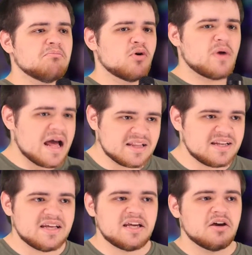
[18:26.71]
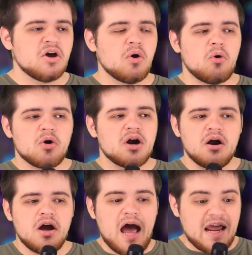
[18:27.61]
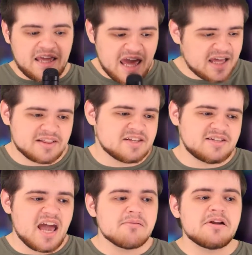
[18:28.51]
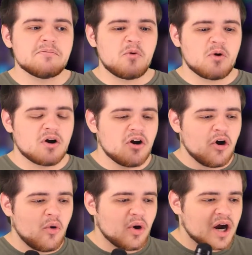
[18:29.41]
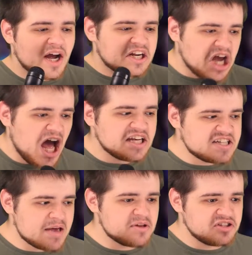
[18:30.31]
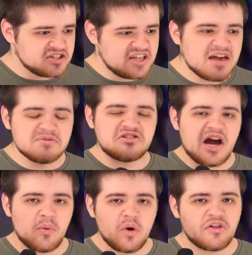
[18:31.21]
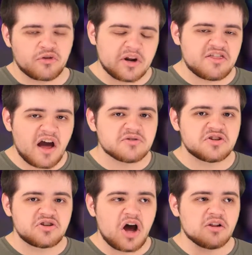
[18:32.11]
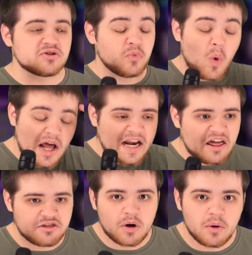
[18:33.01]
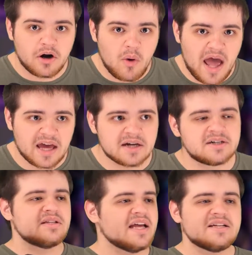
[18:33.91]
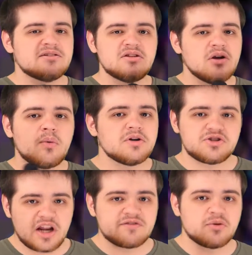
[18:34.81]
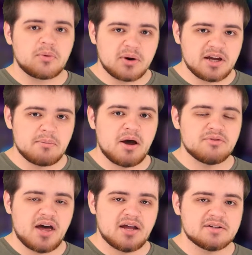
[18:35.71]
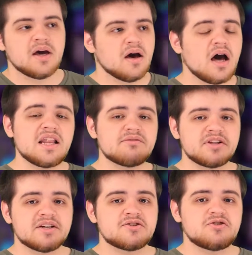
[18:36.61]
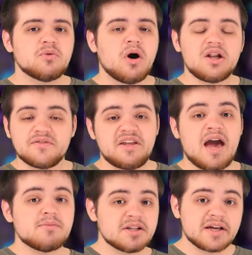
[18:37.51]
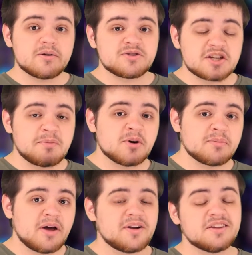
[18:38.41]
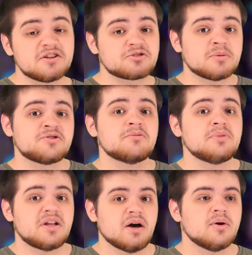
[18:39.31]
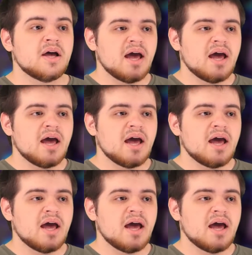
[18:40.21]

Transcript: morality or I can't get this game anymore or god damn it this game is now worth $3000 why did I throw it away like no one should have to worry about that I'll have links to all of the emulators I spoke about in the description below